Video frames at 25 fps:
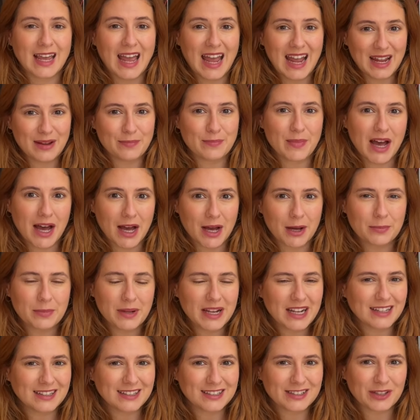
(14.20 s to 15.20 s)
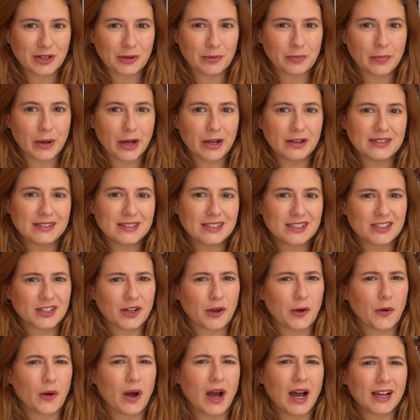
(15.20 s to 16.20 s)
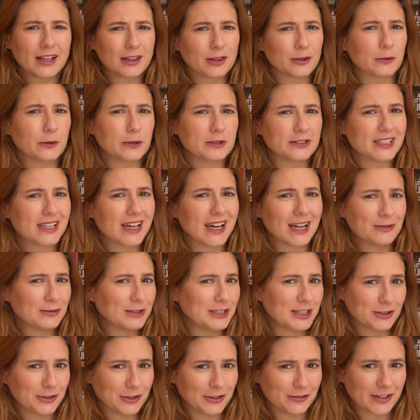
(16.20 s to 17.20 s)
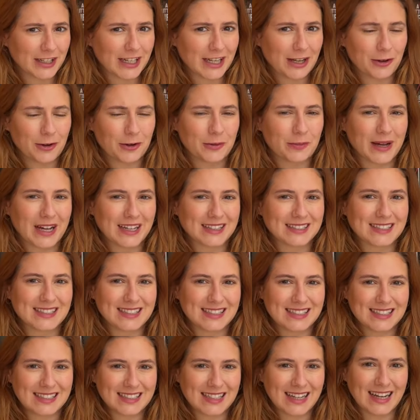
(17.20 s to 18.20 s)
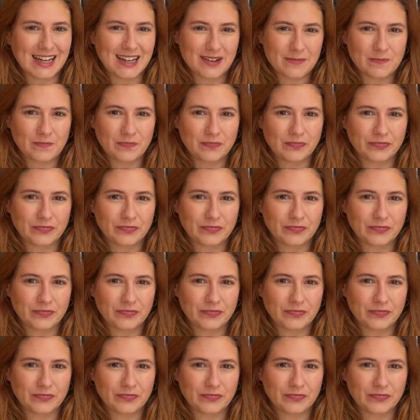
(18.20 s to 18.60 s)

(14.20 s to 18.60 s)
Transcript: came up in Saltburn, so I thought I would do a video about it today.